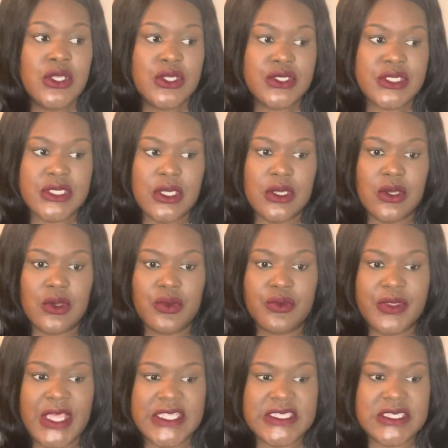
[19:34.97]
So
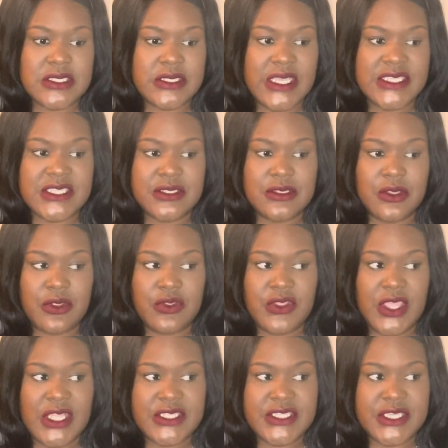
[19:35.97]
that's another
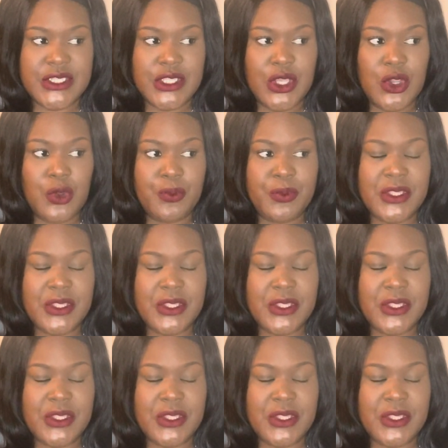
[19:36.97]
thing to note.